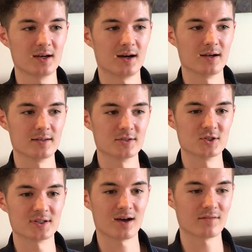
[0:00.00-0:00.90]
And
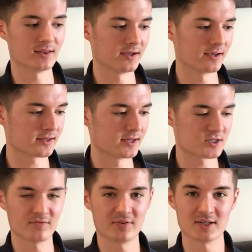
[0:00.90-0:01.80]
just having like
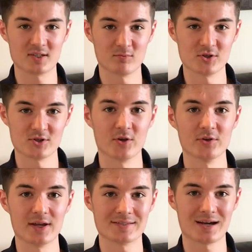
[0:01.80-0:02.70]
something as simple as an
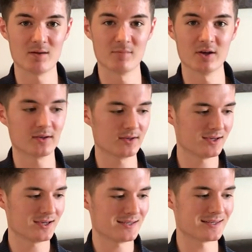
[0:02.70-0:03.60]
online timer,
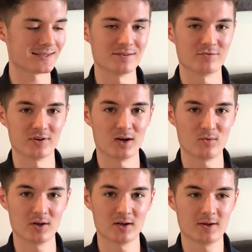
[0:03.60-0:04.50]
setting it for an
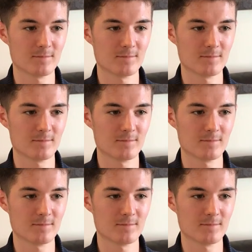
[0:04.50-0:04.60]
hour,